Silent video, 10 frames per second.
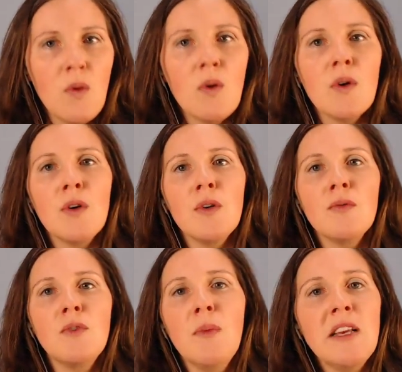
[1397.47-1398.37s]

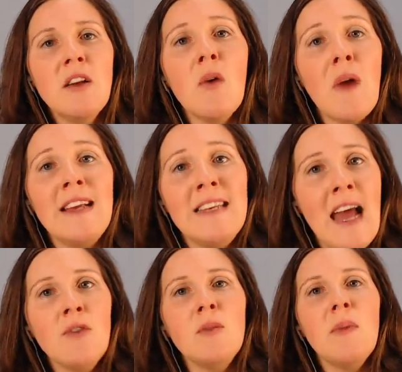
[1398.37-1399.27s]
or you might not right
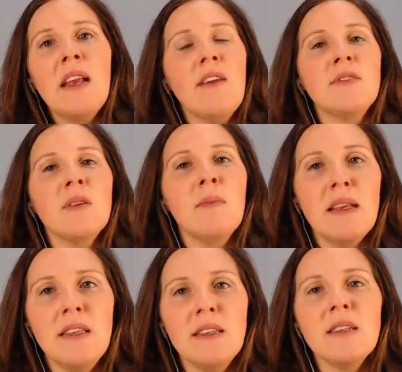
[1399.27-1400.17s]
now, you might have some
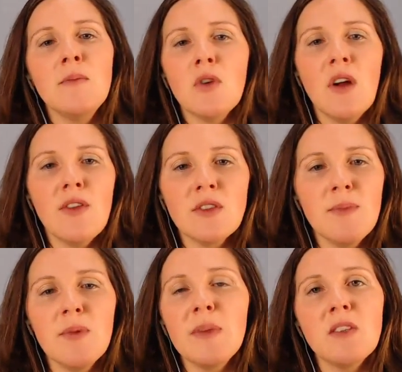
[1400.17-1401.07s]
magnesium or other
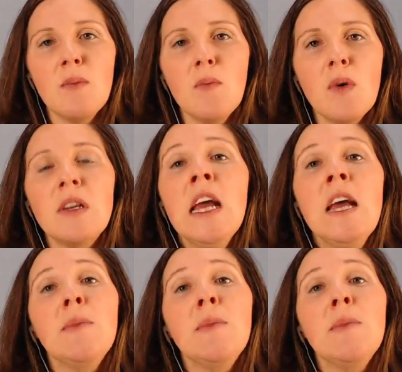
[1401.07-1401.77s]
supplements on board.